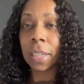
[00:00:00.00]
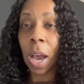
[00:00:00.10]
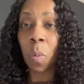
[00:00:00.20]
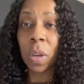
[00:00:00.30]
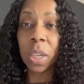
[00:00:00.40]

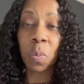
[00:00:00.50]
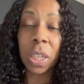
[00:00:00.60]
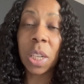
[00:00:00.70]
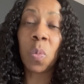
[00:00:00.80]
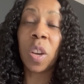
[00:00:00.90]
Now, when
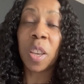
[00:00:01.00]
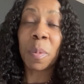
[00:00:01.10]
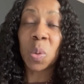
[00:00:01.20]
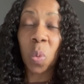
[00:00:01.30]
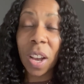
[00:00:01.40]
Wendy
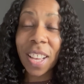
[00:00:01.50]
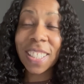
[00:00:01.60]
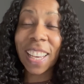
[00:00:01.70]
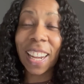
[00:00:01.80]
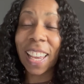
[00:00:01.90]
Williams
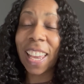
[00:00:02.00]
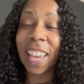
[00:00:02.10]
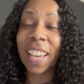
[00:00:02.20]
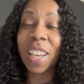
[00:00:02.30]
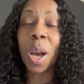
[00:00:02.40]
was getting
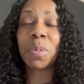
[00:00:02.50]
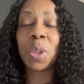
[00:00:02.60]
income,